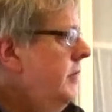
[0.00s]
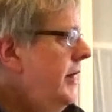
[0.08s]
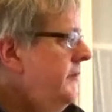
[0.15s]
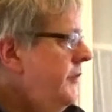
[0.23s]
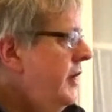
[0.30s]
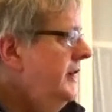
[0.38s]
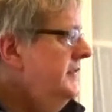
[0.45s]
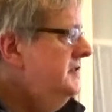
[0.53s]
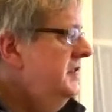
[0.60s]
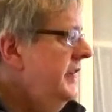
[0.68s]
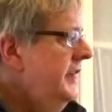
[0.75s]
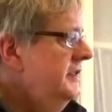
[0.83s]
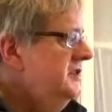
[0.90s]
my
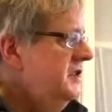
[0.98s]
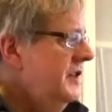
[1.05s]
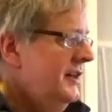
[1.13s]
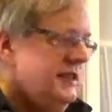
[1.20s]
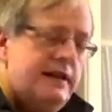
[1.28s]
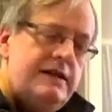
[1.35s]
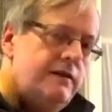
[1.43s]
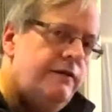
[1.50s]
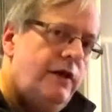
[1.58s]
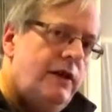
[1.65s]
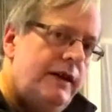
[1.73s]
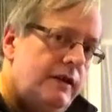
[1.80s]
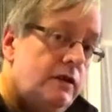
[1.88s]
advice is to
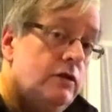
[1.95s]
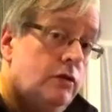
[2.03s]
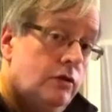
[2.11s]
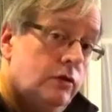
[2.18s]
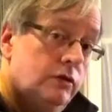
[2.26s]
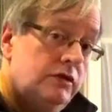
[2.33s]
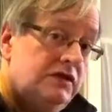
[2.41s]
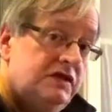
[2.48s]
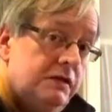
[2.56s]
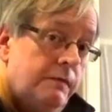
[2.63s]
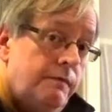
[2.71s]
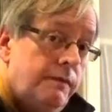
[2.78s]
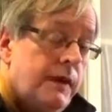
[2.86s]
identify the chords